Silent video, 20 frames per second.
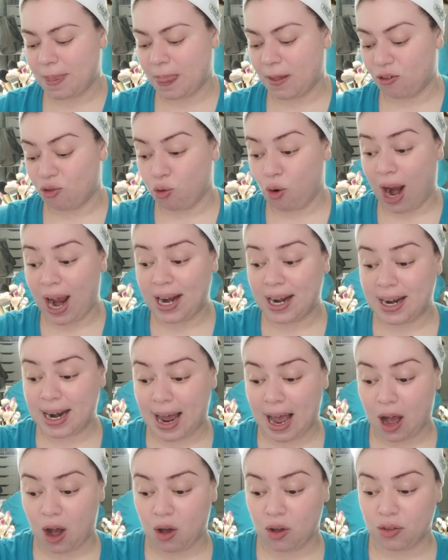right
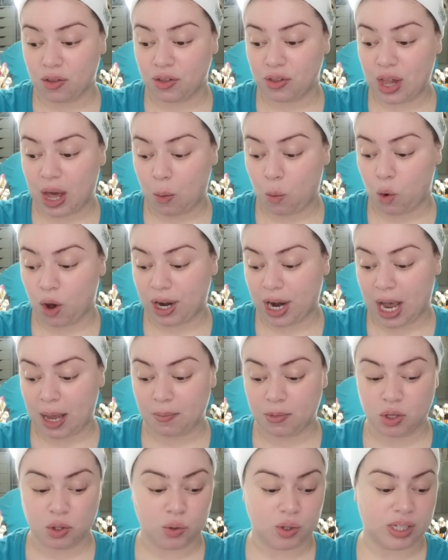now what
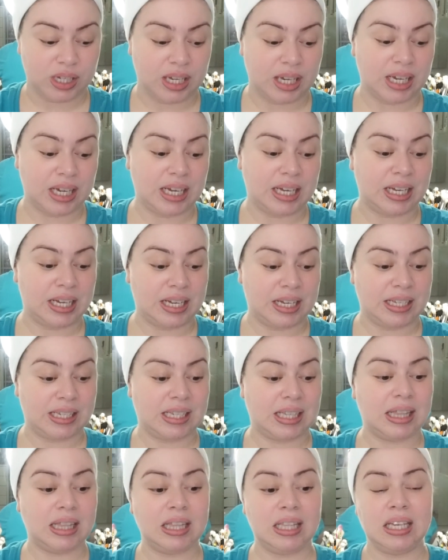I'm using
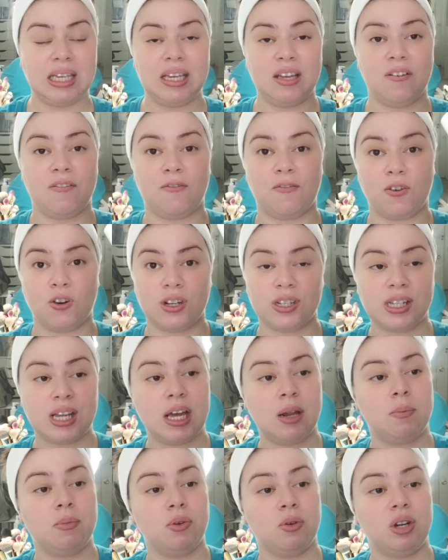is the First
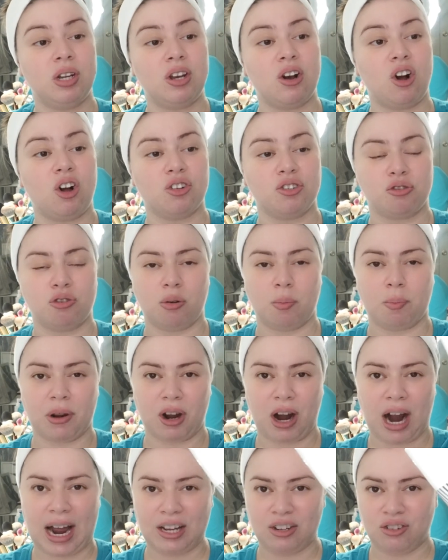Aid Beauty Ultra
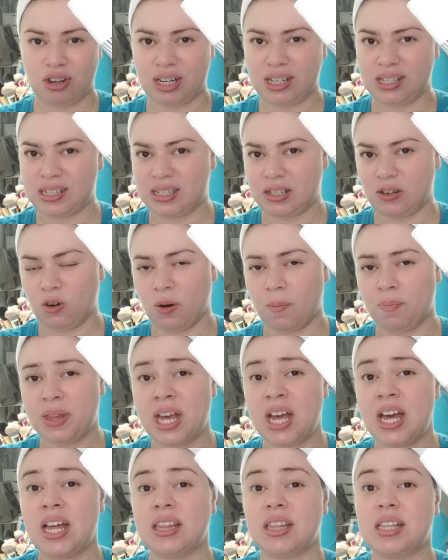Repair Hydrating Serum.
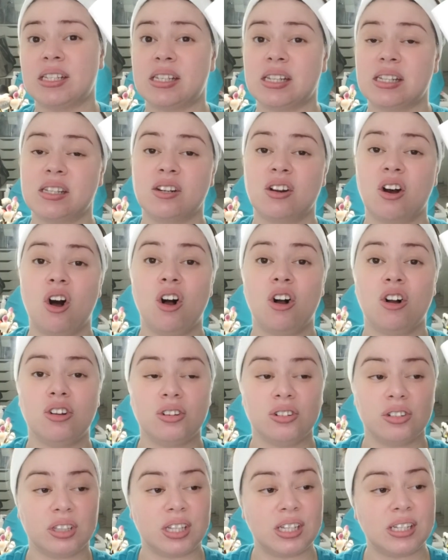This is an
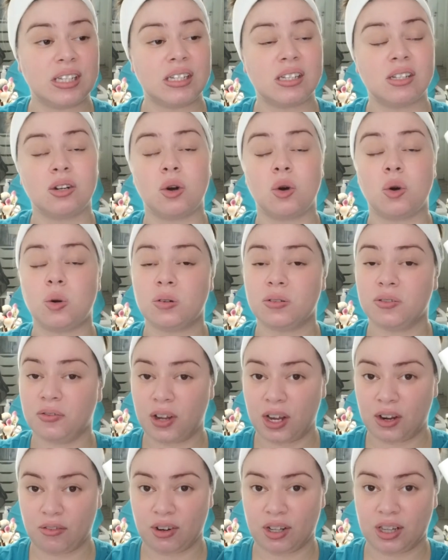old
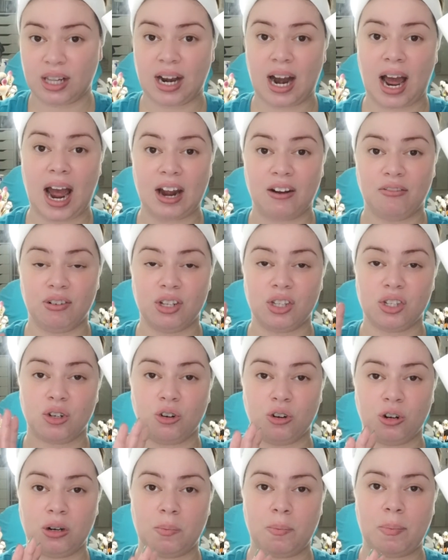favorite that I
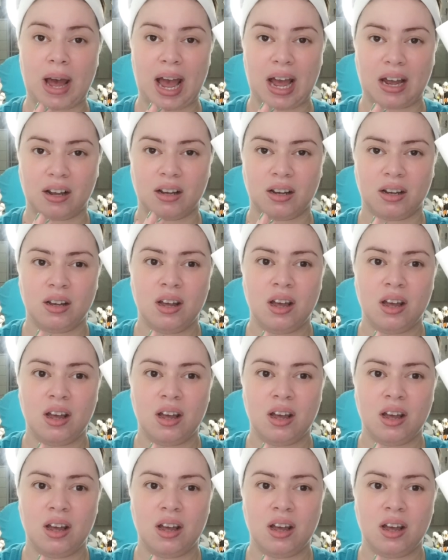returned back